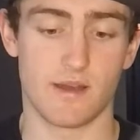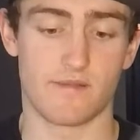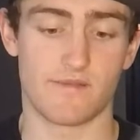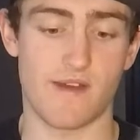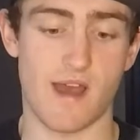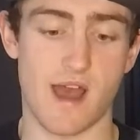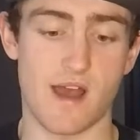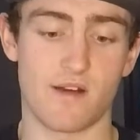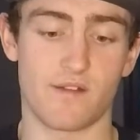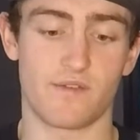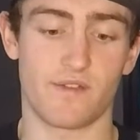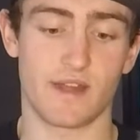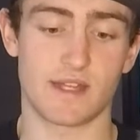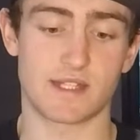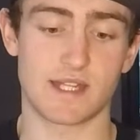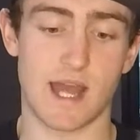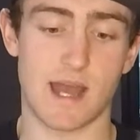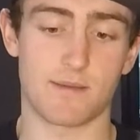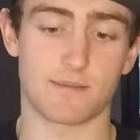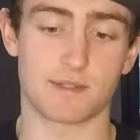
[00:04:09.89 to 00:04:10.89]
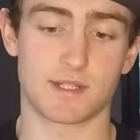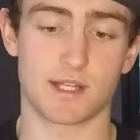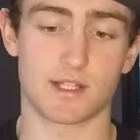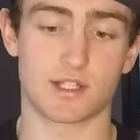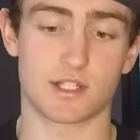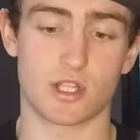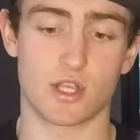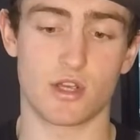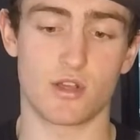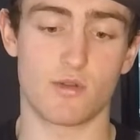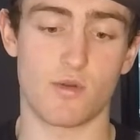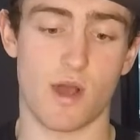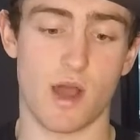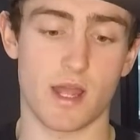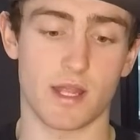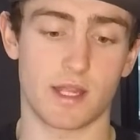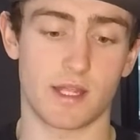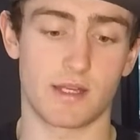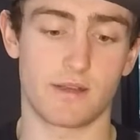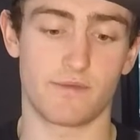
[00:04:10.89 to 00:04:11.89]
valve adapter, so I
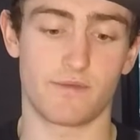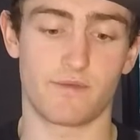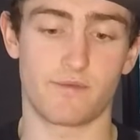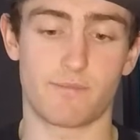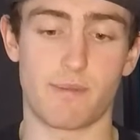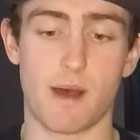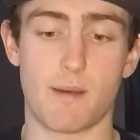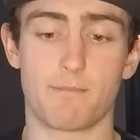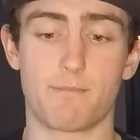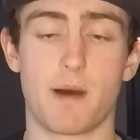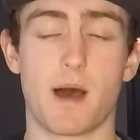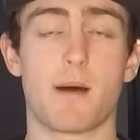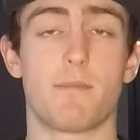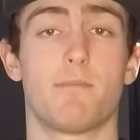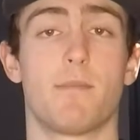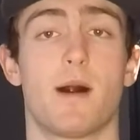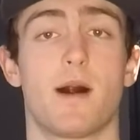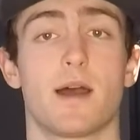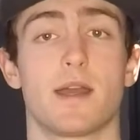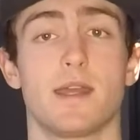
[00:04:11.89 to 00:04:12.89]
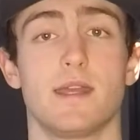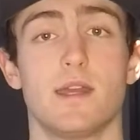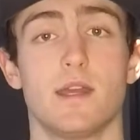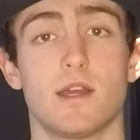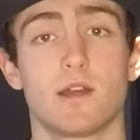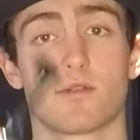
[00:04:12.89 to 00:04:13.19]
can pump up my